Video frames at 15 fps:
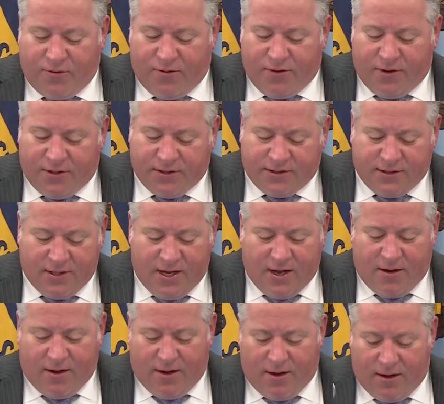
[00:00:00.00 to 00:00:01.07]
with us
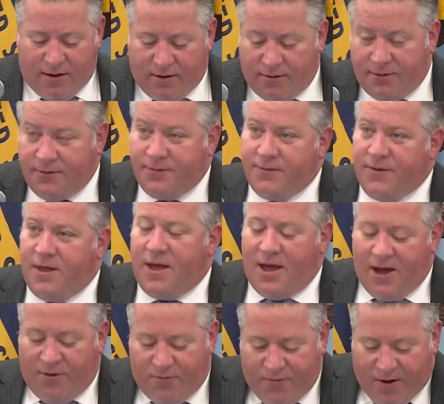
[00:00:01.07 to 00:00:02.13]

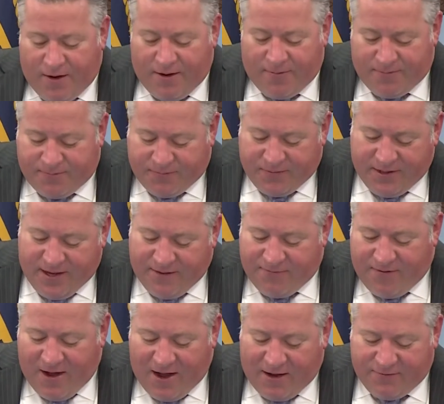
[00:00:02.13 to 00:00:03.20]
how
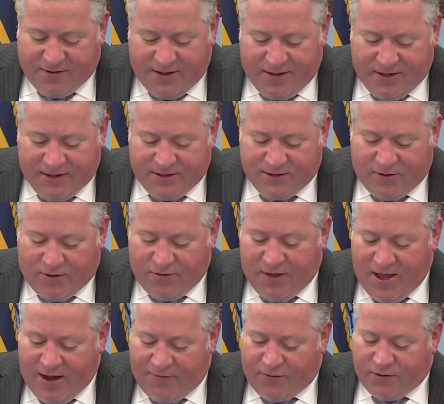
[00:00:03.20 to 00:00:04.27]
involved in this, or
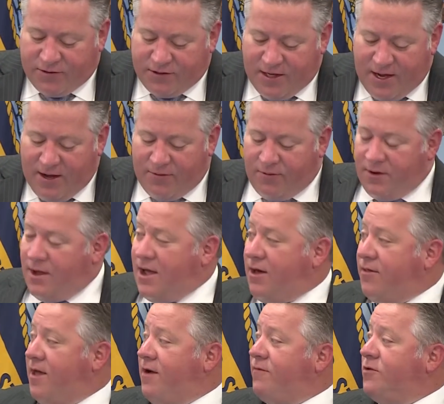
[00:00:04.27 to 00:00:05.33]
the efforts, how
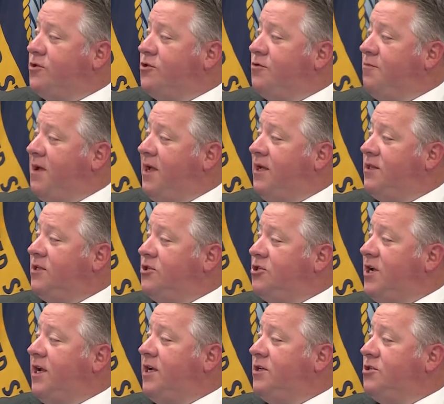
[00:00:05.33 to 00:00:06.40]
the efforts you made to
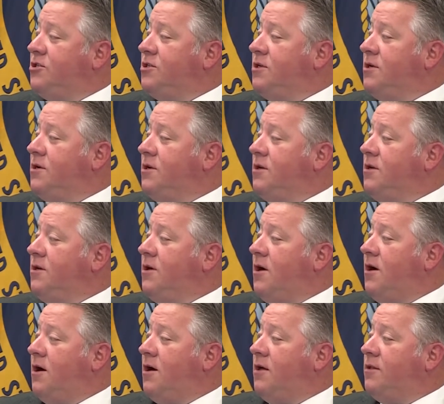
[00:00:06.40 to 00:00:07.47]
change
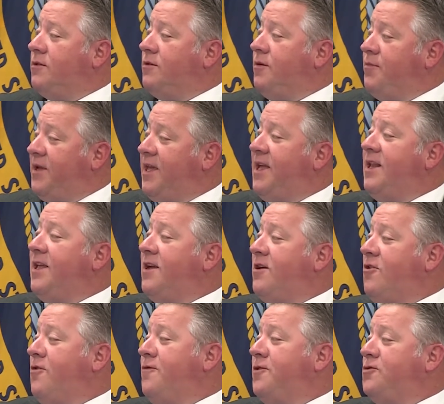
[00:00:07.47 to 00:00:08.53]
the beginning of
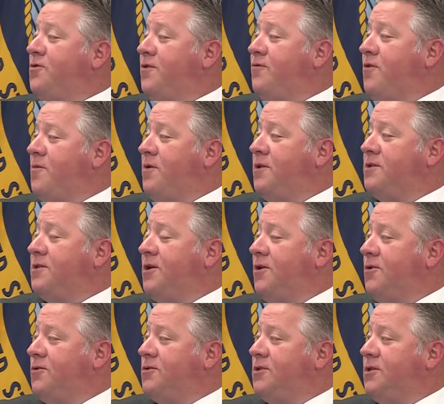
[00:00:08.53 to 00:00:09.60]
COVID 24 months
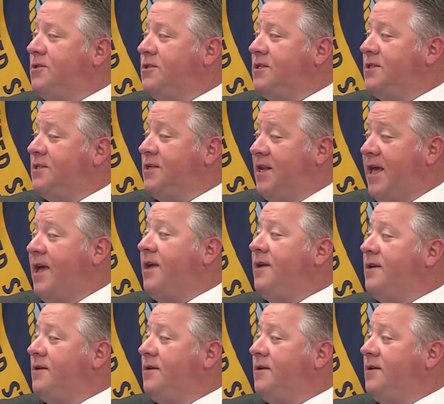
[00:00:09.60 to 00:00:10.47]
ago to today?